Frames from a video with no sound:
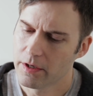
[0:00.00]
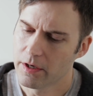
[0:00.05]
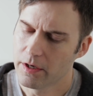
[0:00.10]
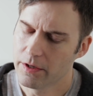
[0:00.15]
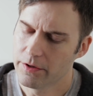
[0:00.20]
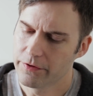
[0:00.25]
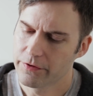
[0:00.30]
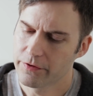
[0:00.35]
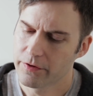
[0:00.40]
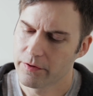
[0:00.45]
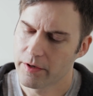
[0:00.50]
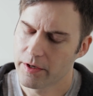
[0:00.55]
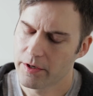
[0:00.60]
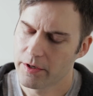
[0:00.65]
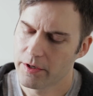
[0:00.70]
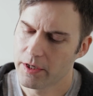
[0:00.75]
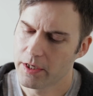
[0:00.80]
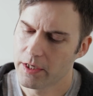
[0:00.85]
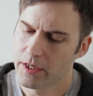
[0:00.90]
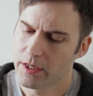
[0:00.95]
uh, the
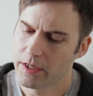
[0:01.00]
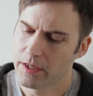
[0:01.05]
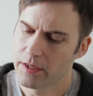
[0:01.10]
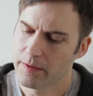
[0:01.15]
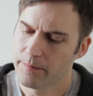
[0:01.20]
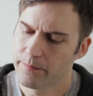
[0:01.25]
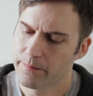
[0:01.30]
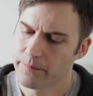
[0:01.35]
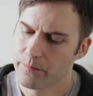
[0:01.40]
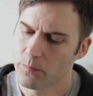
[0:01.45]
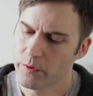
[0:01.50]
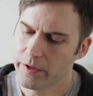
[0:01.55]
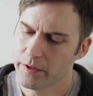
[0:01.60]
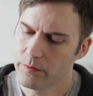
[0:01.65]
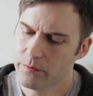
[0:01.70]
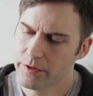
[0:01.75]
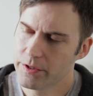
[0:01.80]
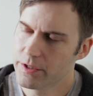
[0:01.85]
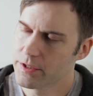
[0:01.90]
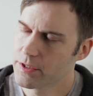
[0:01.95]
screenwriter, um, we,
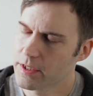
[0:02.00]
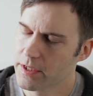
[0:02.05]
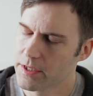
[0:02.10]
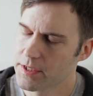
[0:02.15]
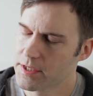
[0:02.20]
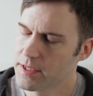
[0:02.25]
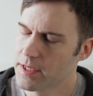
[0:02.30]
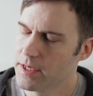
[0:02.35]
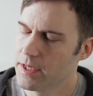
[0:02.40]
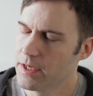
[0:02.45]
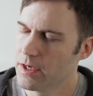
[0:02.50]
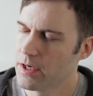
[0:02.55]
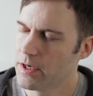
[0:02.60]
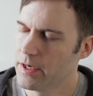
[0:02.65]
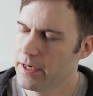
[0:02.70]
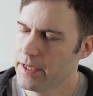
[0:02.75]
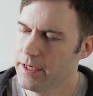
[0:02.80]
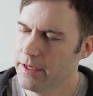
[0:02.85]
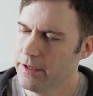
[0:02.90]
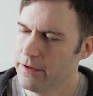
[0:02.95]
we just kind of set it in our
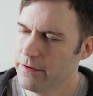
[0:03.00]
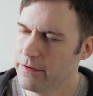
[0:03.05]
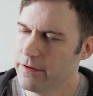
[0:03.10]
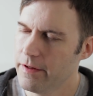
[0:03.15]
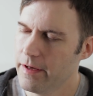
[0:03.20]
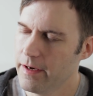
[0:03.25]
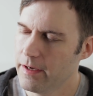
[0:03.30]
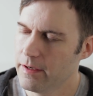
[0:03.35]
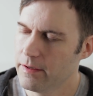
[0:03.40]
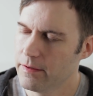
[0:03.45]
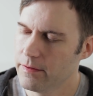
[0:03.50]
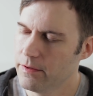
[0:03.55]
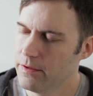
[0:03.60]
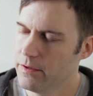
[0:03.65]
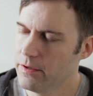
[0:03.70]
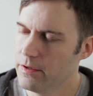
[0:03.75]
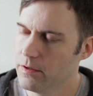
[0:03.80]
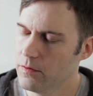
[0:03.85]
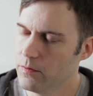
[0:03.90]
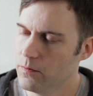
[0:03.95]
heads that, you
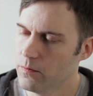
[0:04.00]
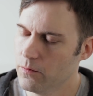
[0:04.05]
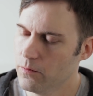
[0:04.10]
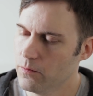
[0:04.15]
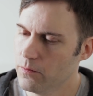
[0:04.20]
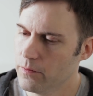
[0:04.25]
know,